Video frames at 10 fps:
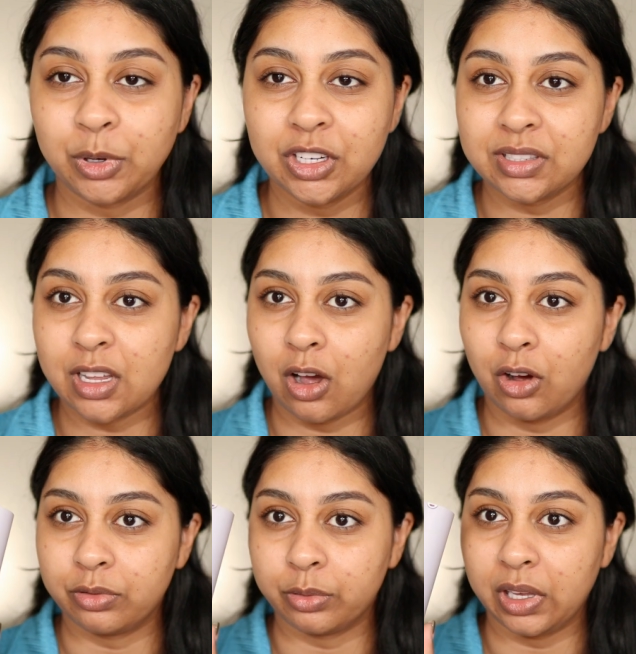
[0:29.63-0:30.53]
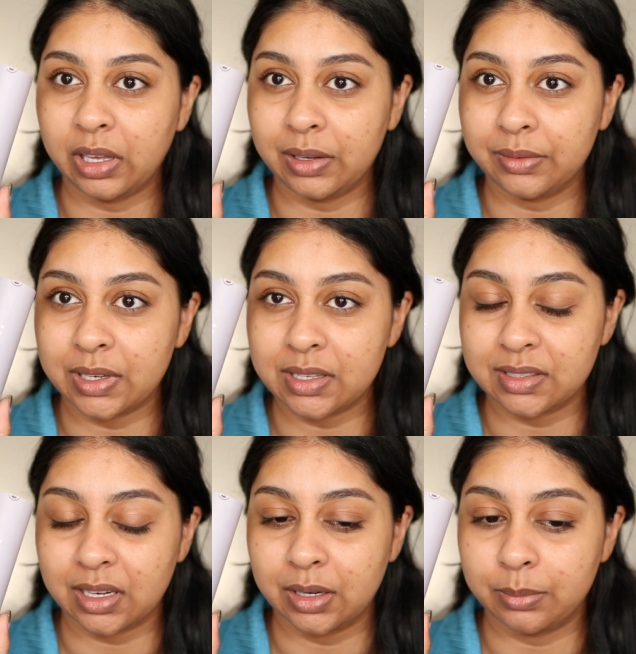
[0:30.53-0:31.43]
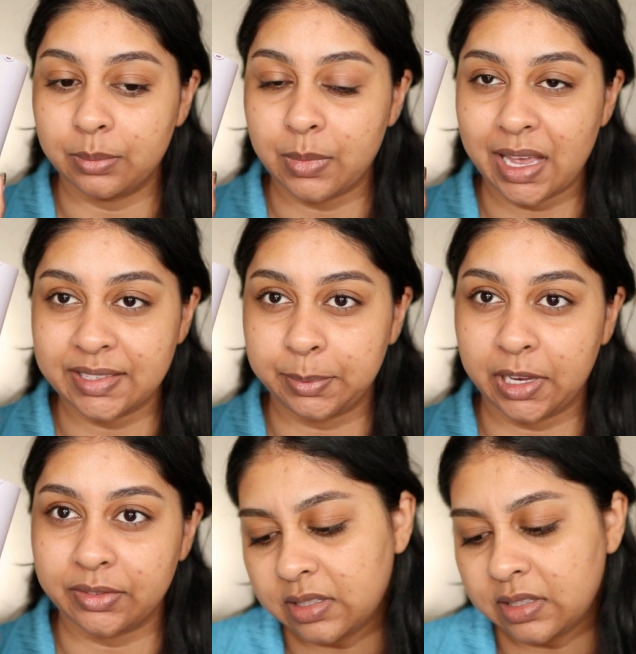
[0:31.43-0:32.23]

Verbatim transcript: I'm going to start off with some SPF.